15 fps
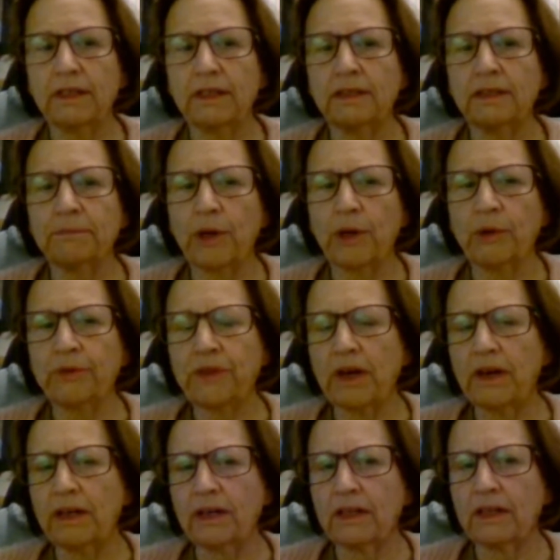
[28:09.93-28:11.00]
in both
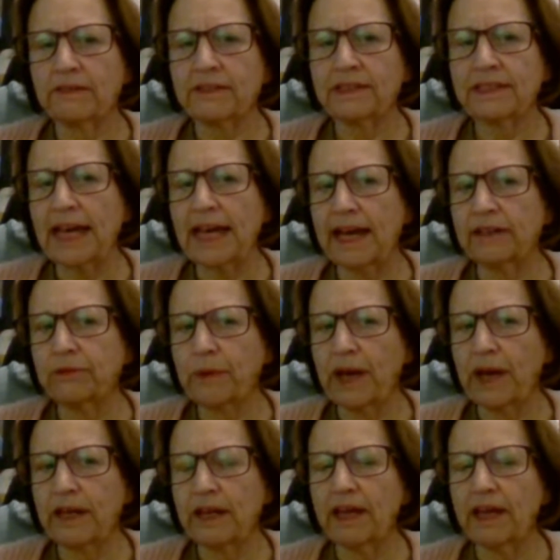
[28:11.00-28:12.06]
a sad
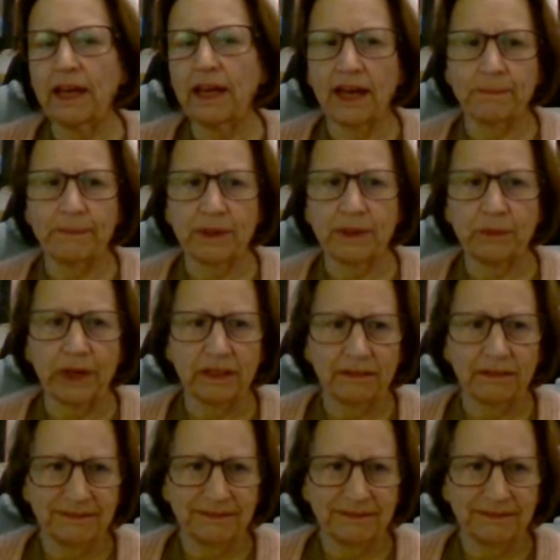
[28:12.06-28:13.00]
way and a happy way.